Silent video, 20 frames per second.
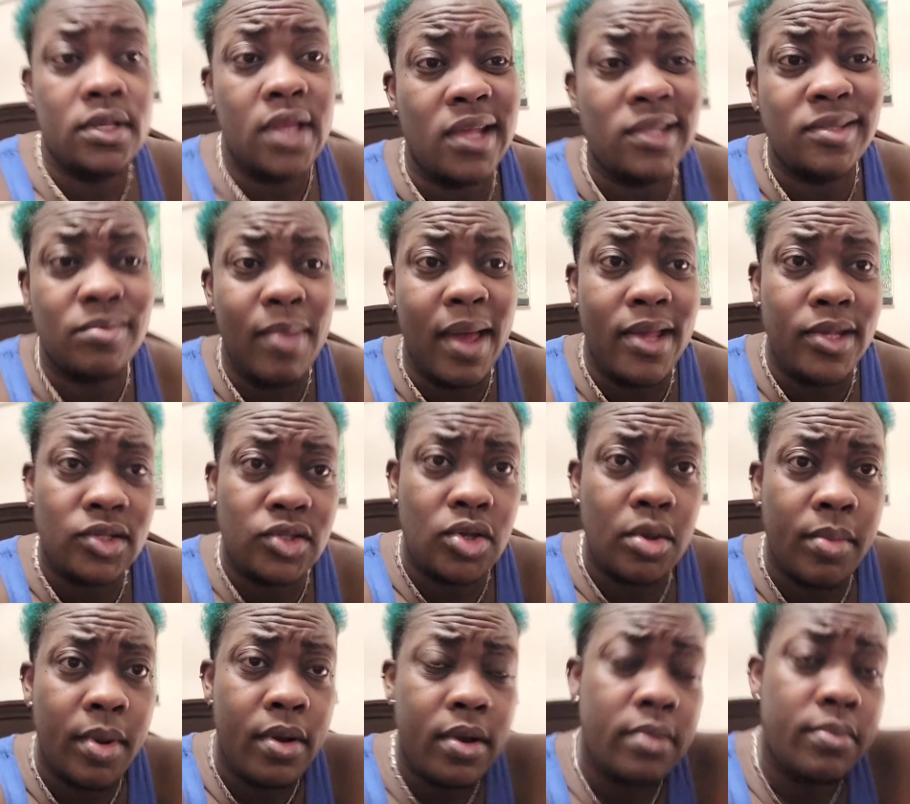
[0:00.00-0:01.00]
That's my
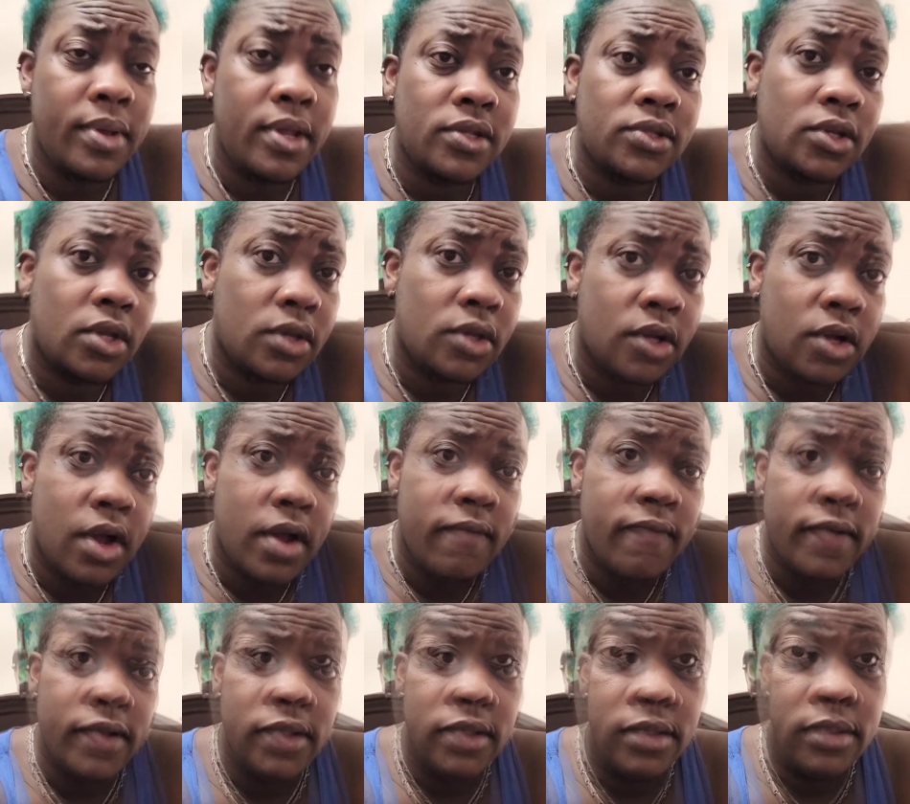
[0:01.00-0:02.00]
summary based on my
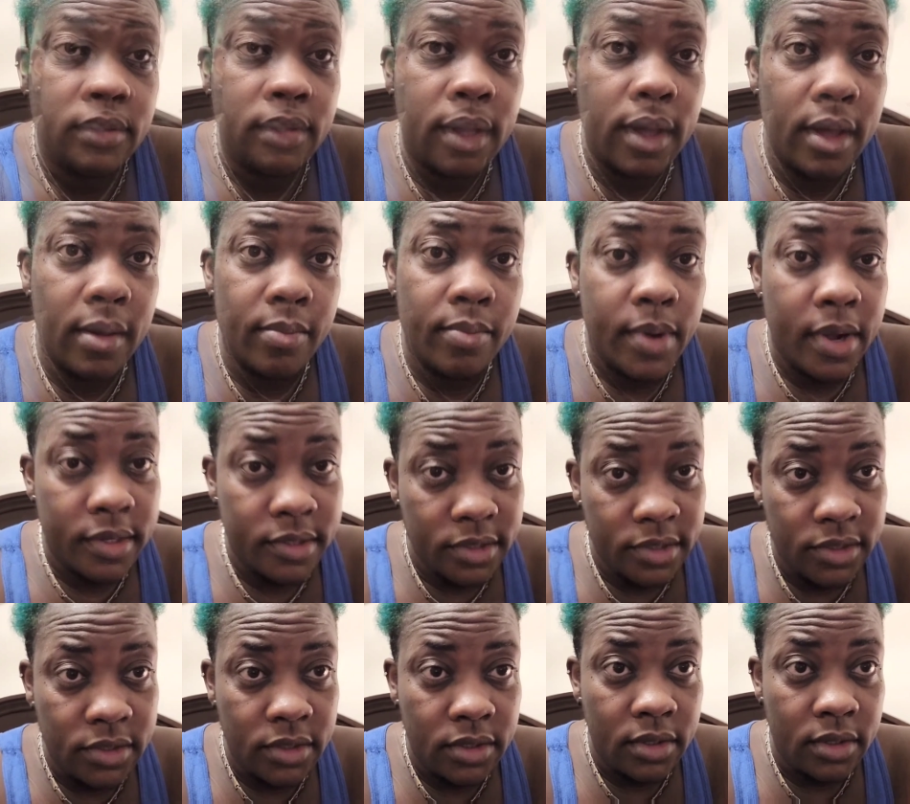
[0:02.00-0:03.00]
health
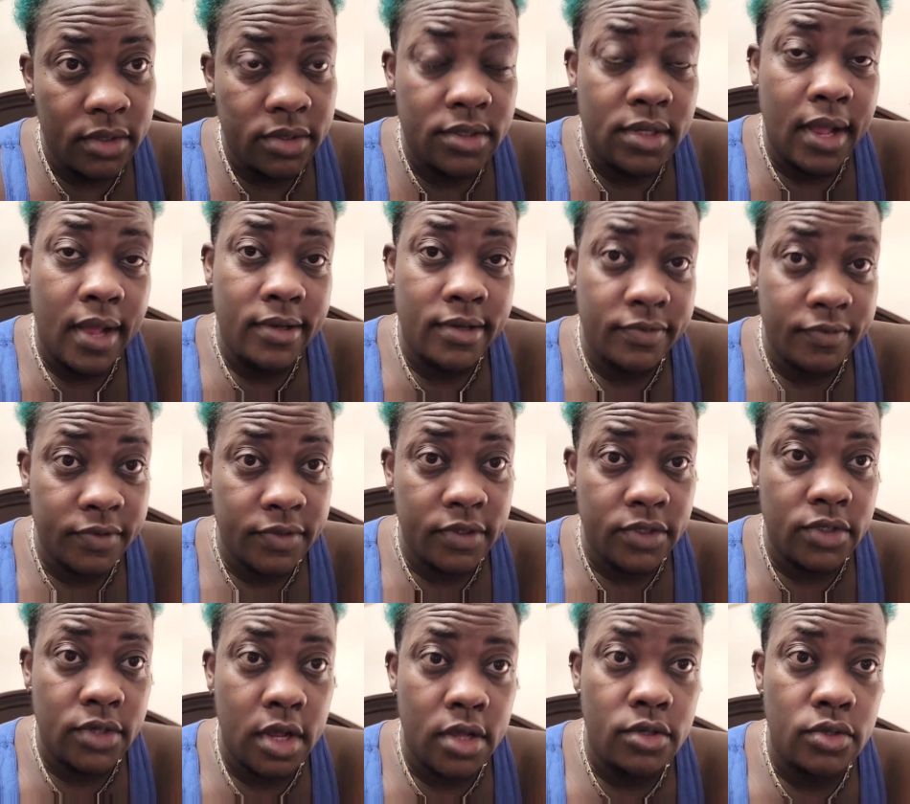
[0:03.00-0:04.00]
practitioner slash
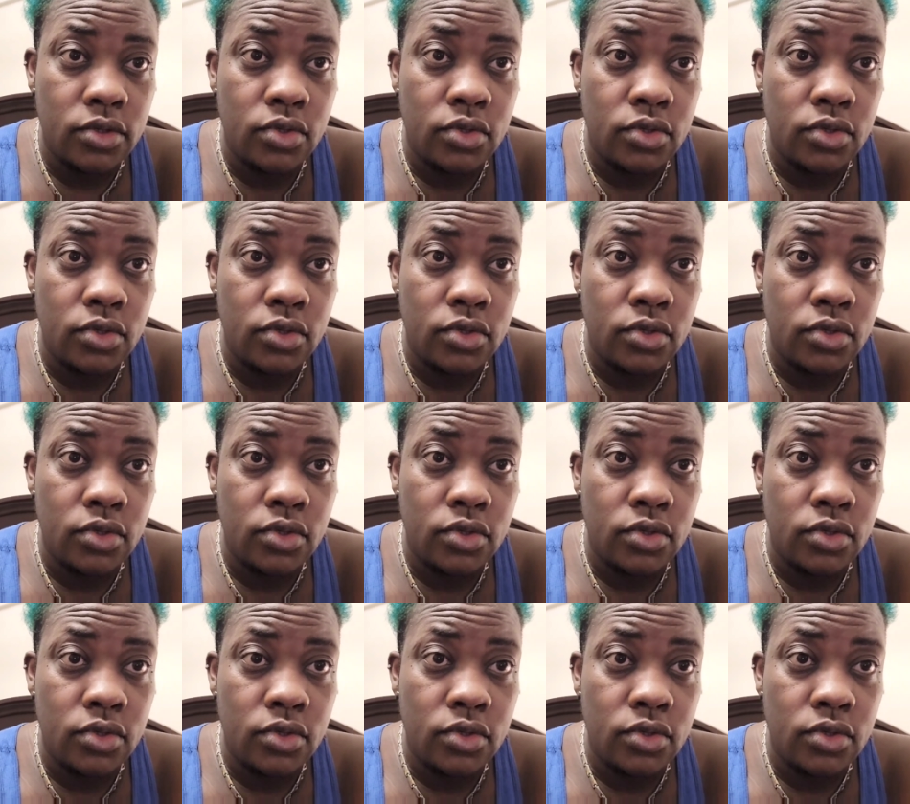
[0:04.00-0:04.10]
physician.